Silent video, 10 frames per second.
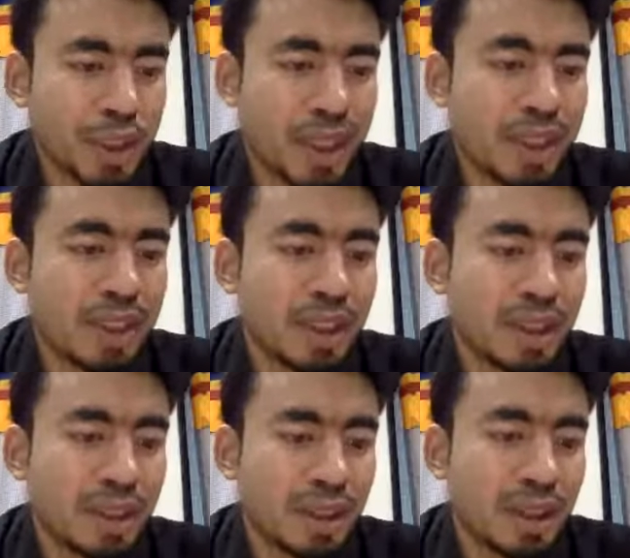
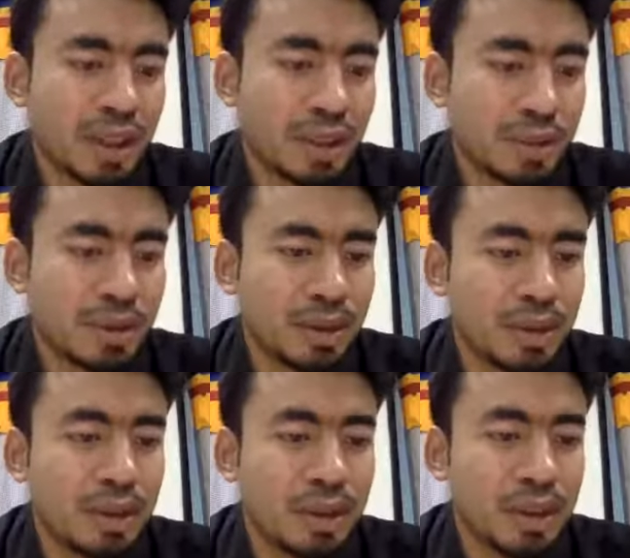any
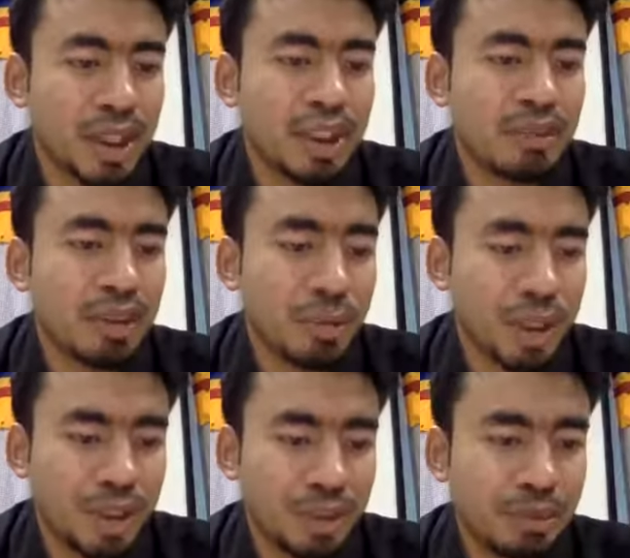detailed
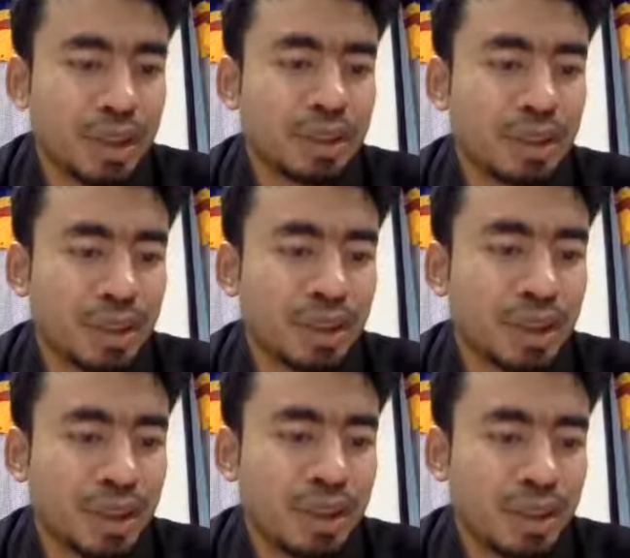information, but
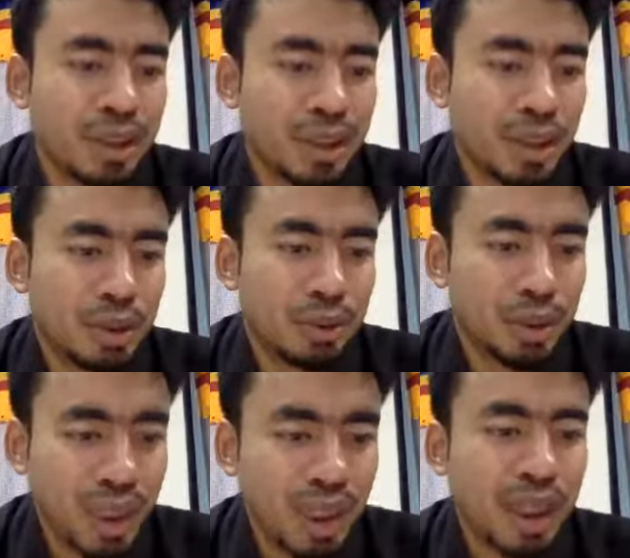
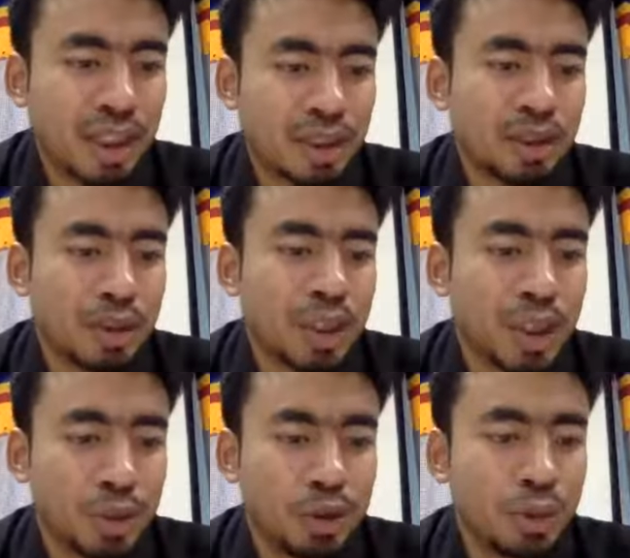we are looking
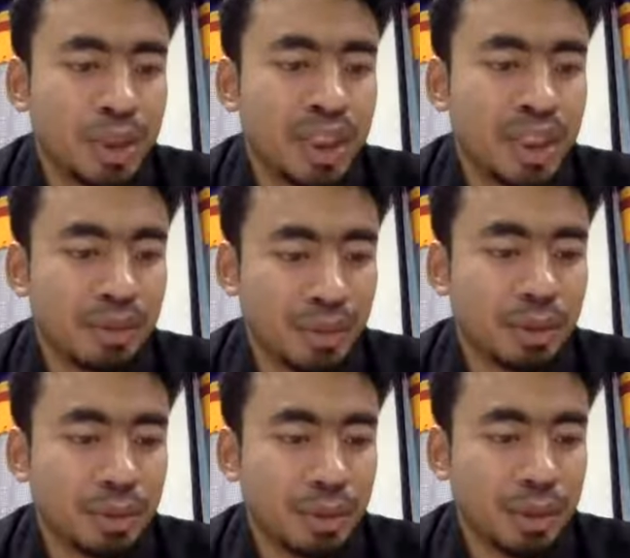into building
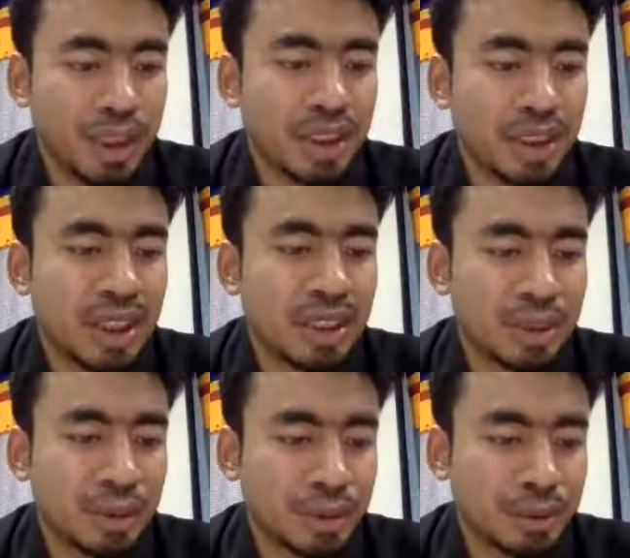more satellites
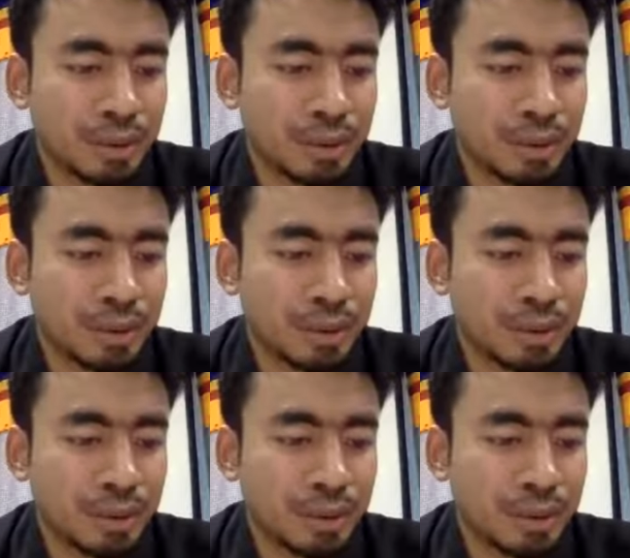soon.